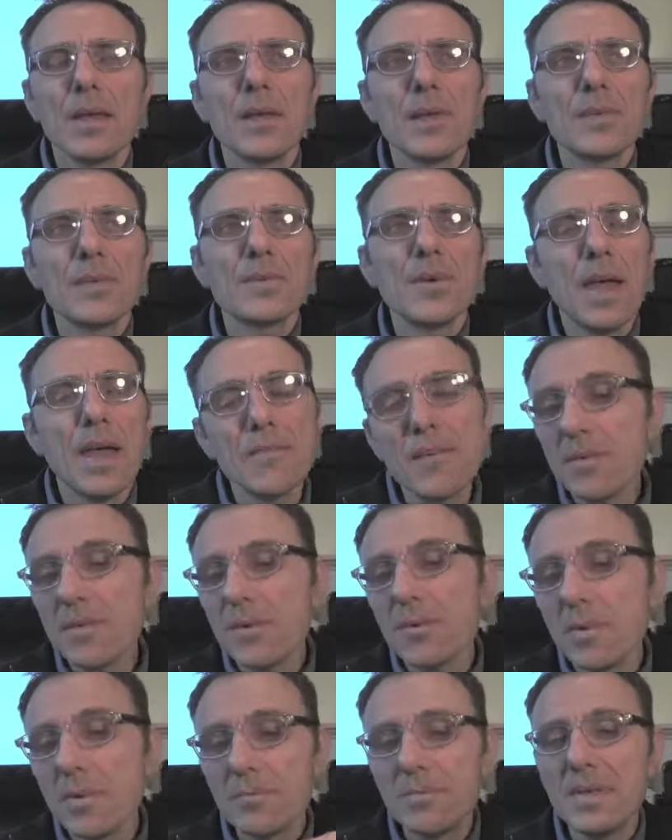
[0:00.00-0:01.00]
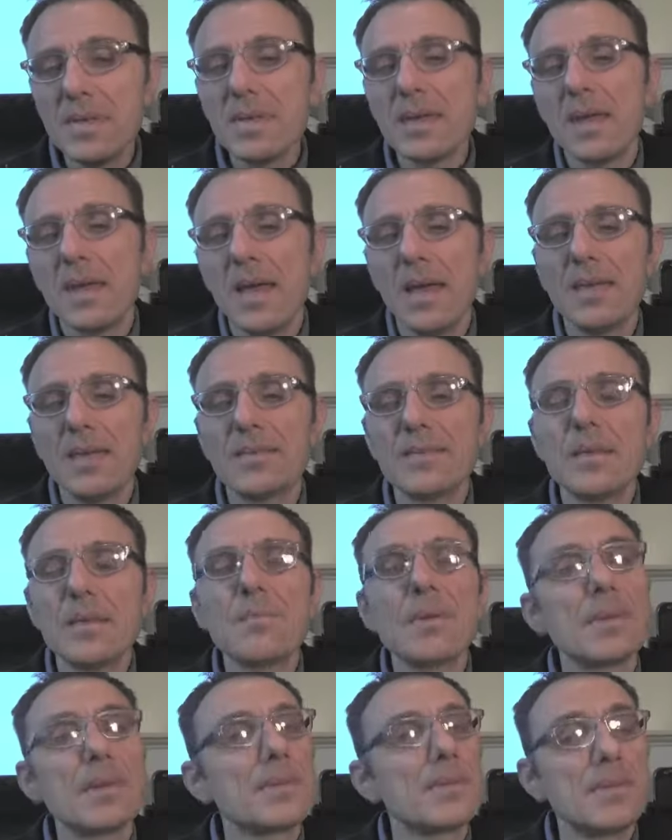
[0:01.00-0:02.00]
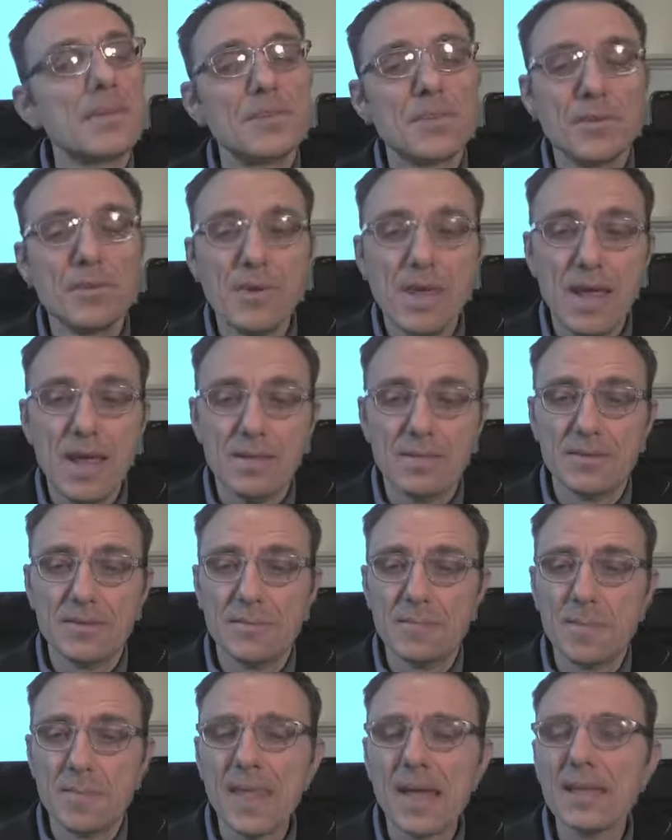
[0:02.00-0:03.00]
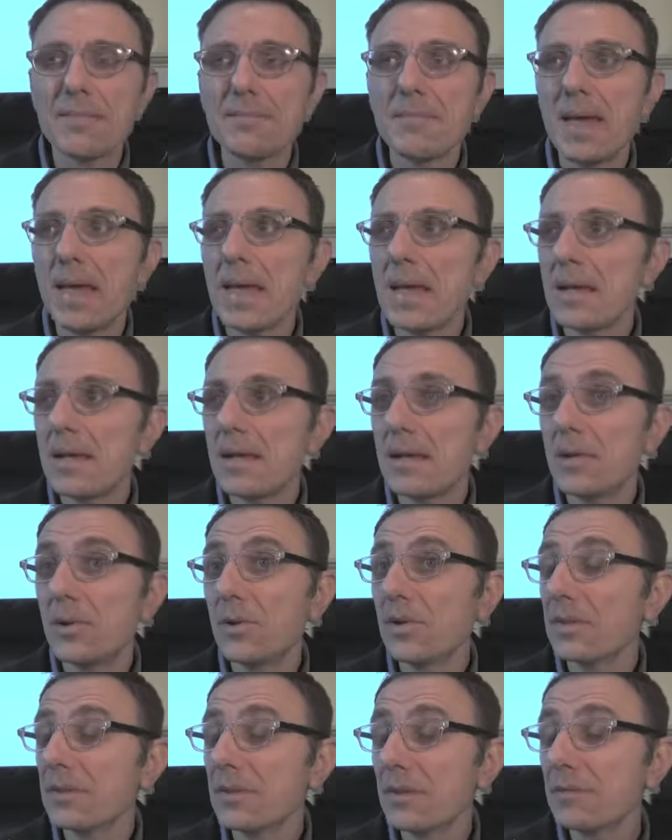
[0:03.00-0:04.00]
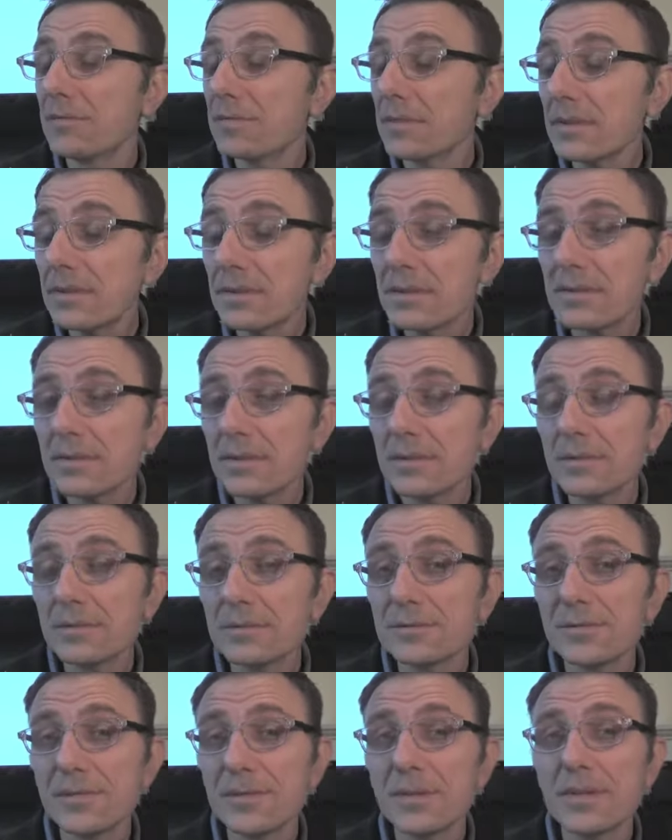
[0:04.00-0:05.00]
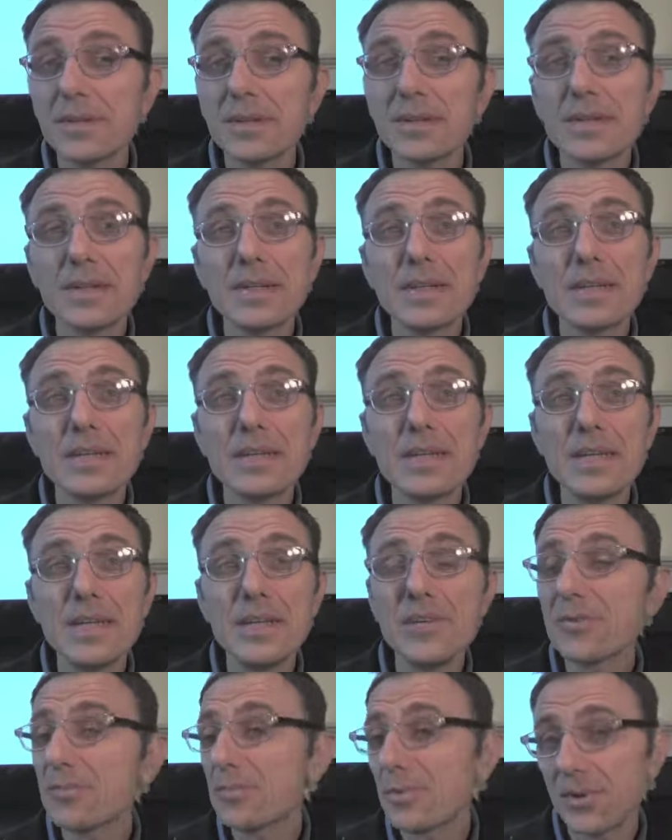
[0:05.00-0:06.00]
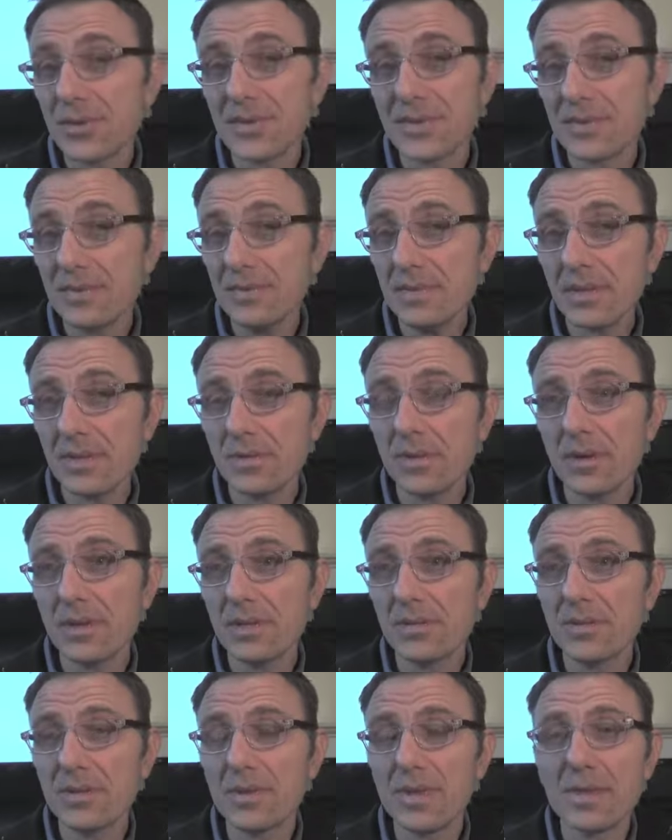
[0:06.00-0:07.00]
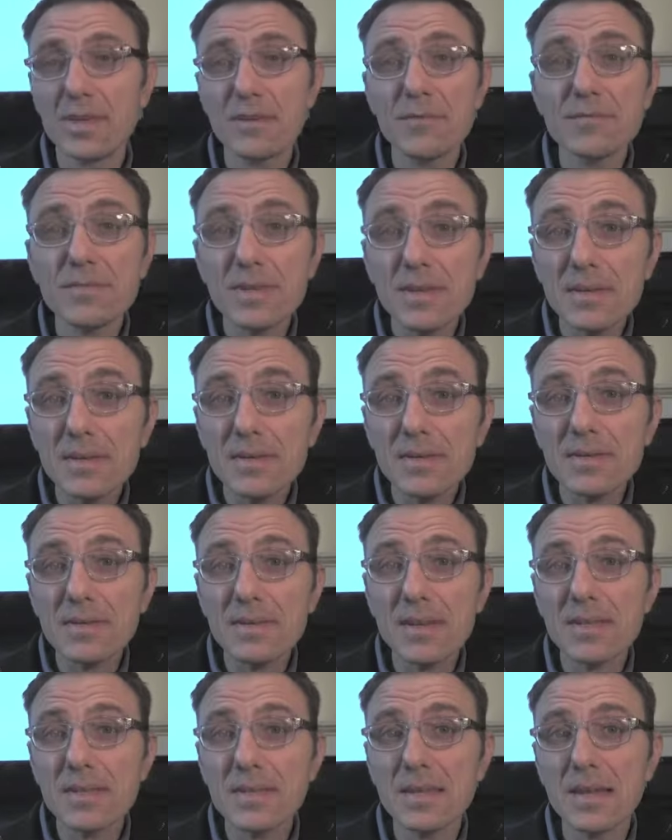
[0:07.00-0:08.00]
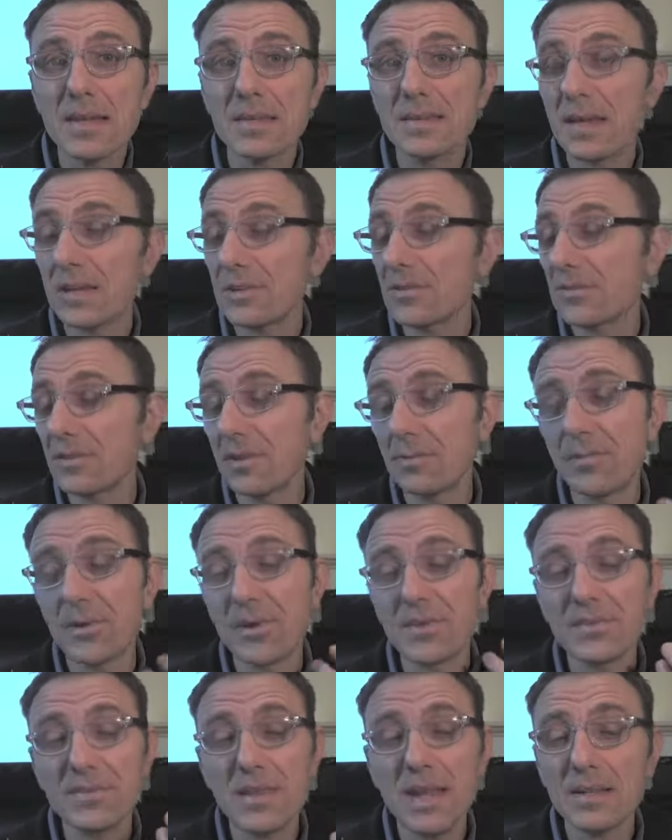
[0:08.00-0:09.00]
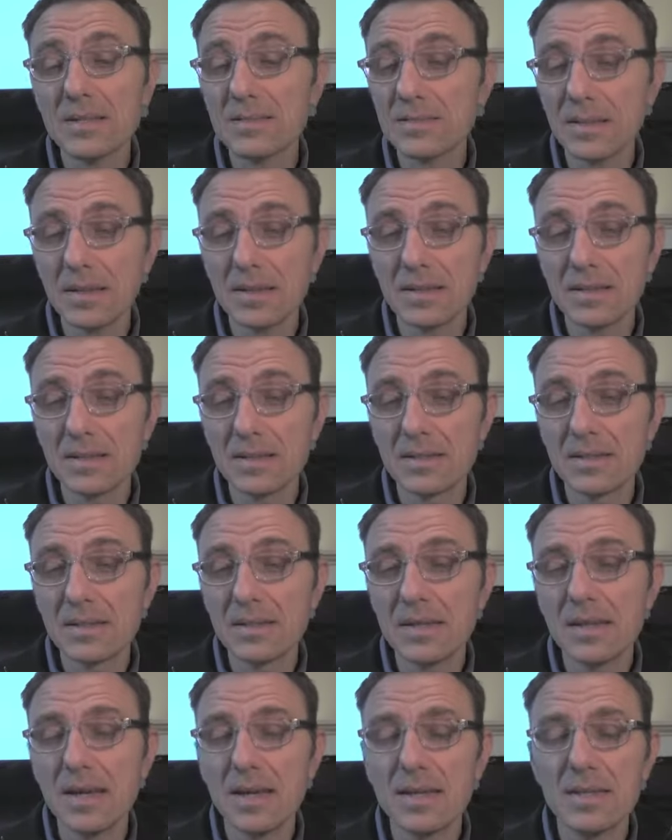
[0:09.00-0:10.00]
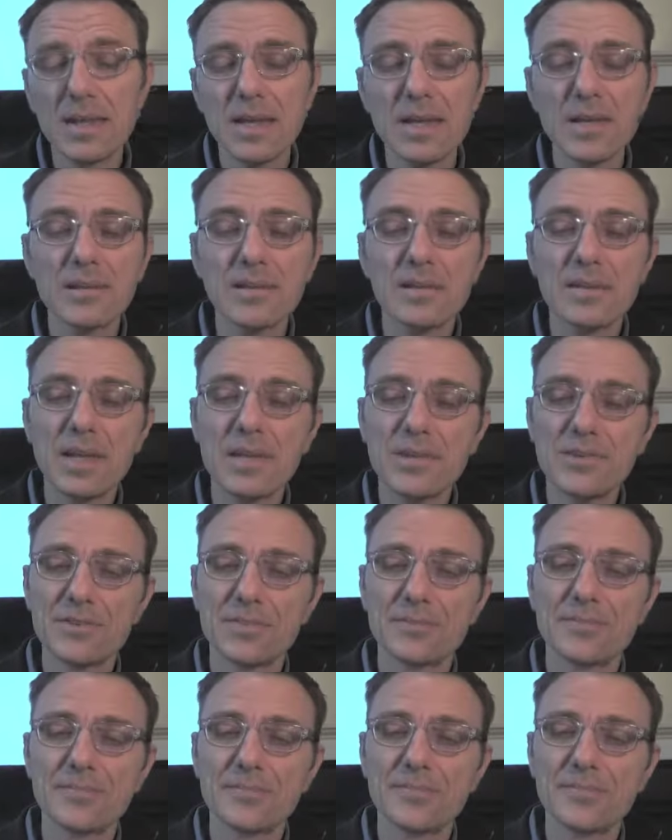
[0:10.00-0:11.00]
So every human being has the ability to create. It may look different for each person according to their giftings and their natural personality and their inclination.